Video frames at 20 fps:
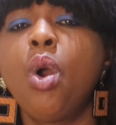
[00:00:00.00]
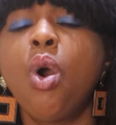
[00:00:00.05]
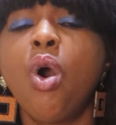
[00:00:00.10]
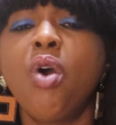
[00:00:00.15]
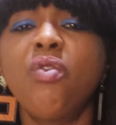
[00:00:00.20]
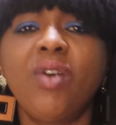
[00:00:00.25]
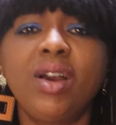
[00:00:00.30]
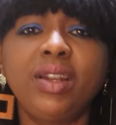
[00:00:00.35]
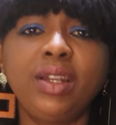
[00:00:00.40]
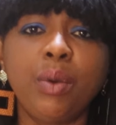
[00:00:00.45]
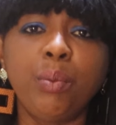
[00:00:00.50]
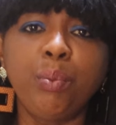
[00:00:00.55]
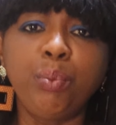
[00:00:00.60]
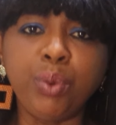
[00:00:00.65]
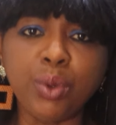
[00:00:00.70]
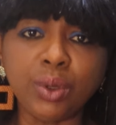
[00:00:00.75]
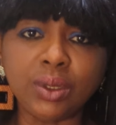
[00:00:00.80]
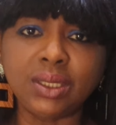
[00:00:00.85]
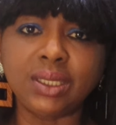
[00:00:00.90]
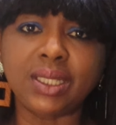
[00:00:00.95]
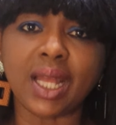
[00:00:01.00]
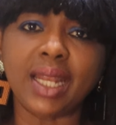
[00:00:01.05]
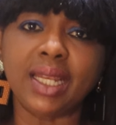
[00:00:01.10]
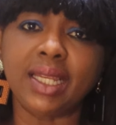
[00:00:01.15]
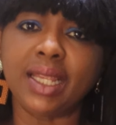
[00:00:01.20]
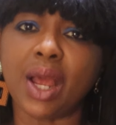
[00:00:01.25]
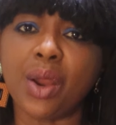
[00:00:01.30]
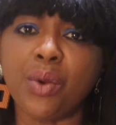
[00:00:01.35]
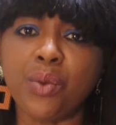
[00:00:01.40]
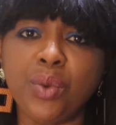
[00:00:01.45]
over the books
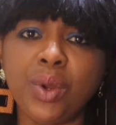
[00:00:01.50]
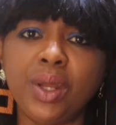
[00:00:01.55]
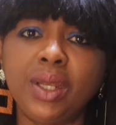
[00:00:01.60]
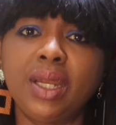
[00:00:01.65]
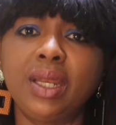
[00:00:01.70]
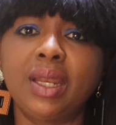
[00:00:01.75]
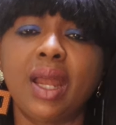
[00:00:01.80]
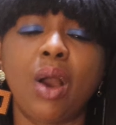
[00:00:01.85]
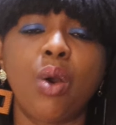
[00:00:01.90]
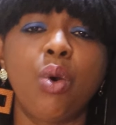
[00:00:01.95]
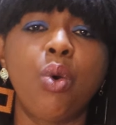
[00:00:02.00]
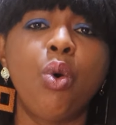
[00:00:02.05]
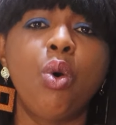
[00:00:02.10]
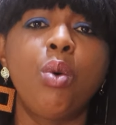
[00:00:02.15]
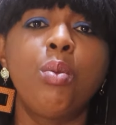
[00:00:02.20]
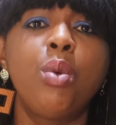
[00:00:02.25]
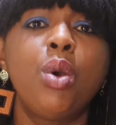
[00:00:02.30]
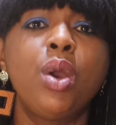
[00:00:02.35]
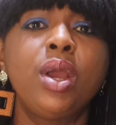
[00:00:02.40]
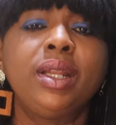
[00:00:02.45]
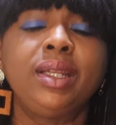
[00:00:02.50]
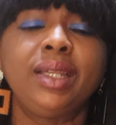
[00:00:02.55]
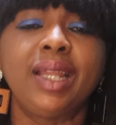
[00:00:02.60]
that they are reading at home.